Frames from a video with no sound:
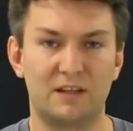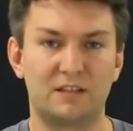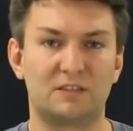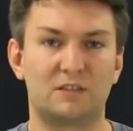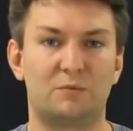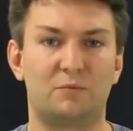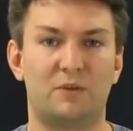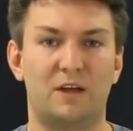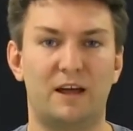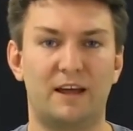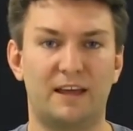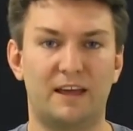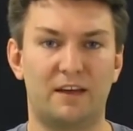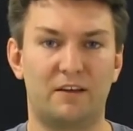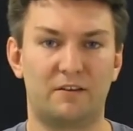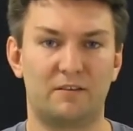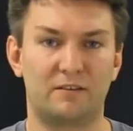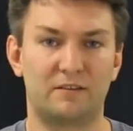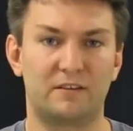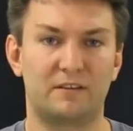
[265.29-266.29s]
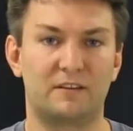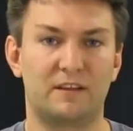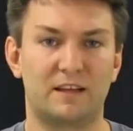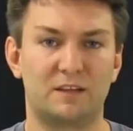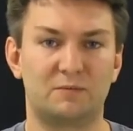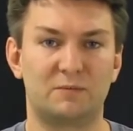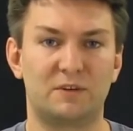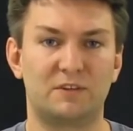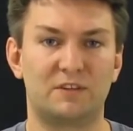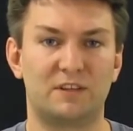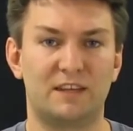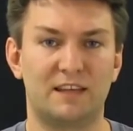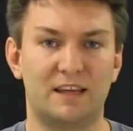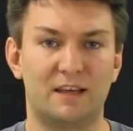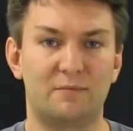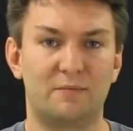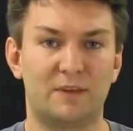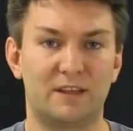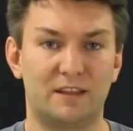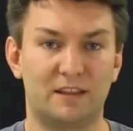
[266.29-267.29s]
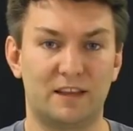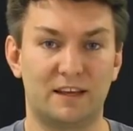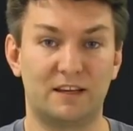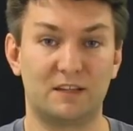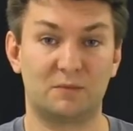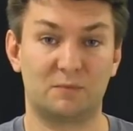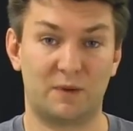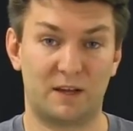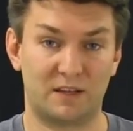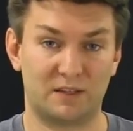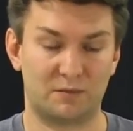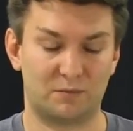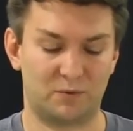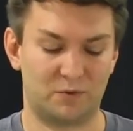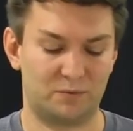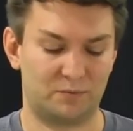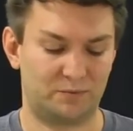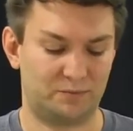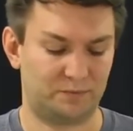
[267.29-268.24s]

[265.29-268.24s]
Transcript: to block out as much of the ambient light as possible.